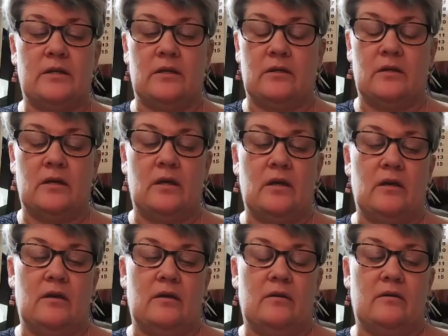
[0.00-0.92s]
to
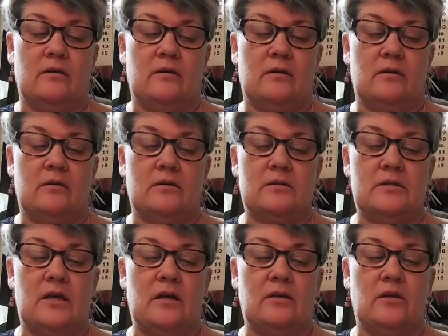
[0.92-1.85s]

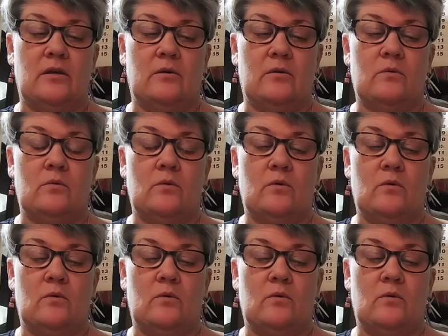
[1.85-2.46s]
tell you.